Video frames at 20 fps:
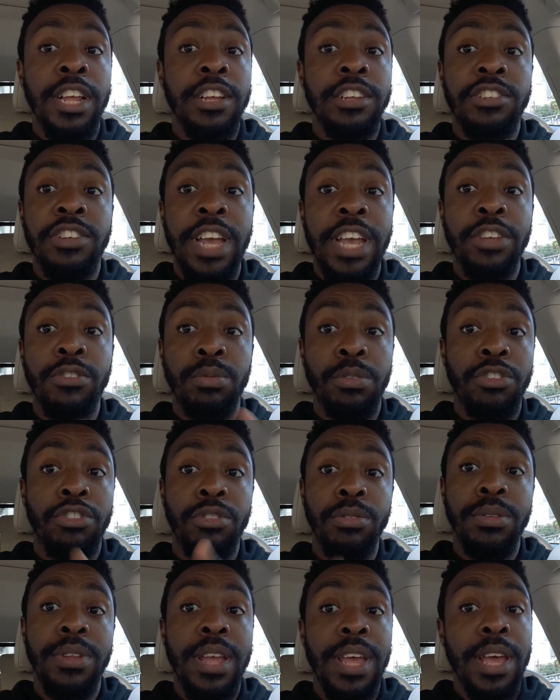change what
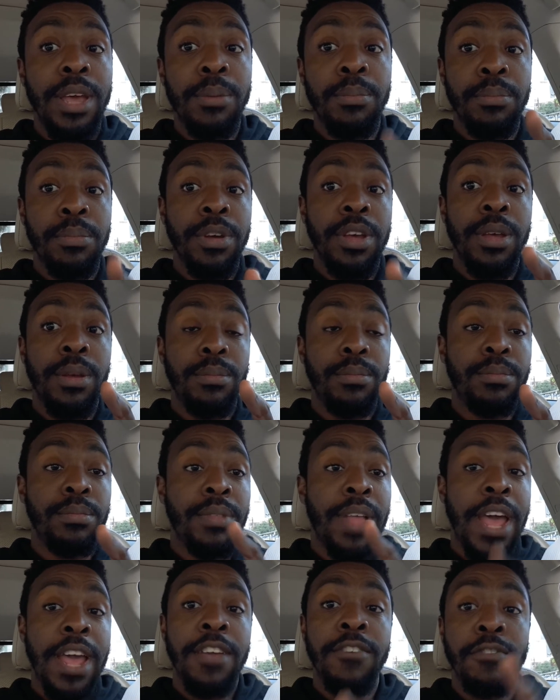you did, but
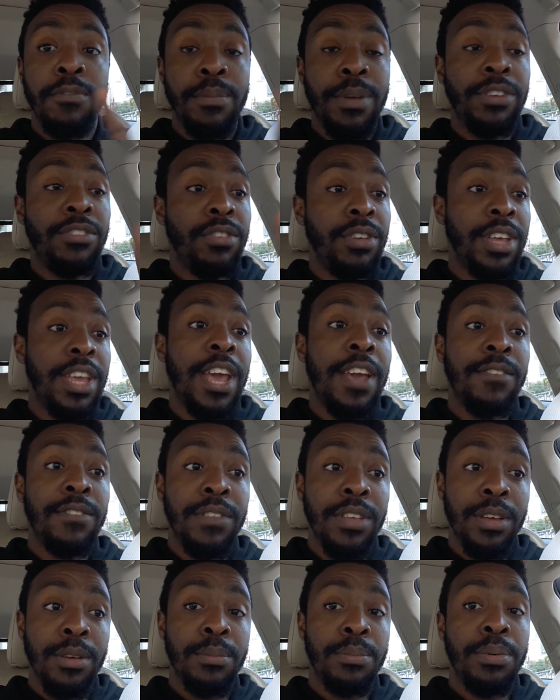that information you gave
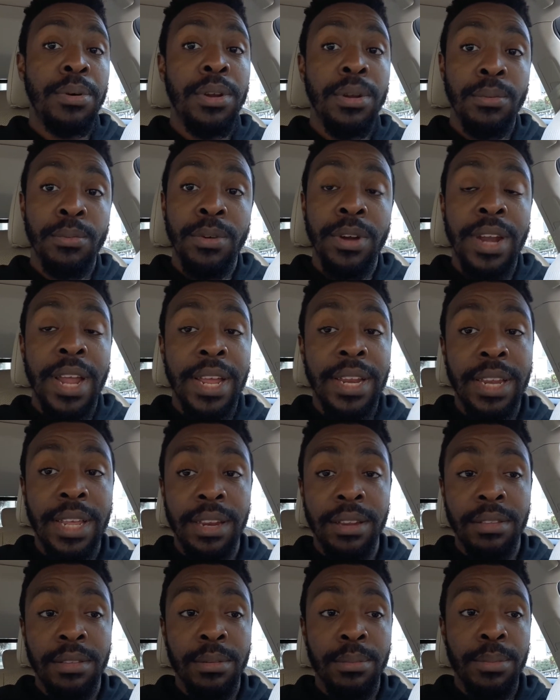them put them where they
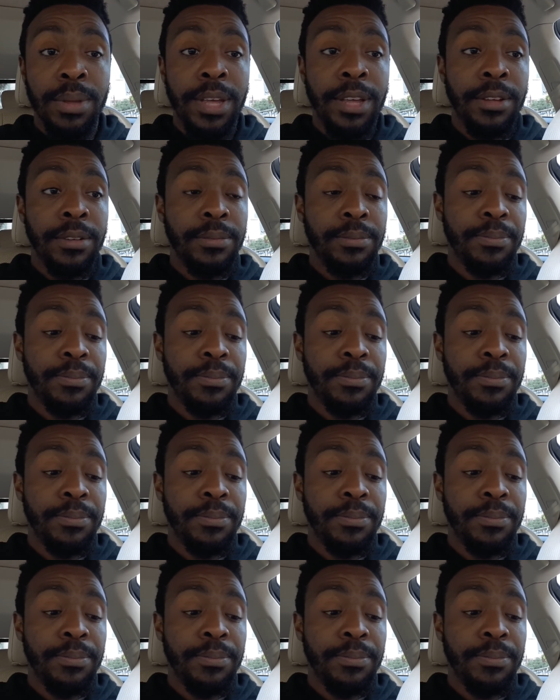needed to be.